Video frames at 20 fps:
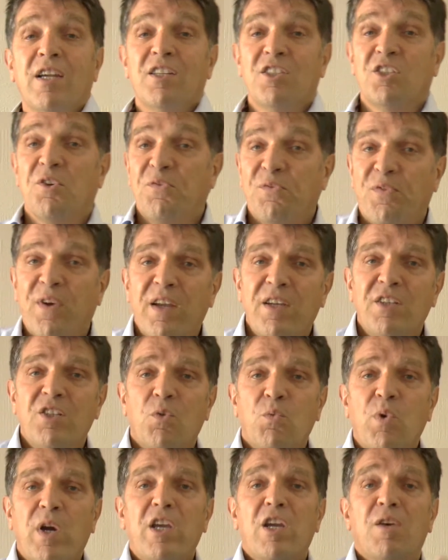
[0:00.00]
to find a
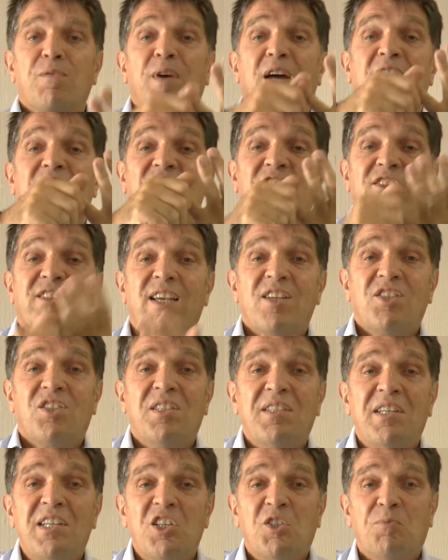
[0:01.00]
way of
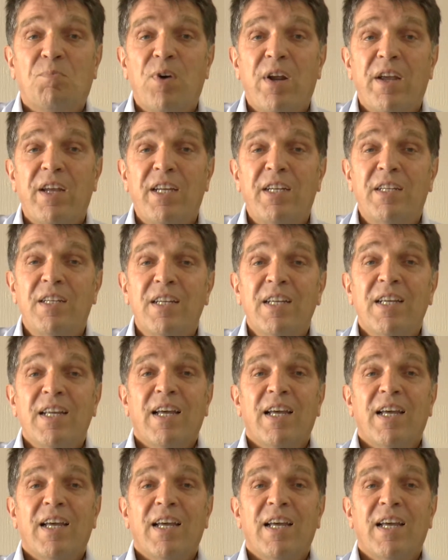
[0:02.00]
assessing each brain,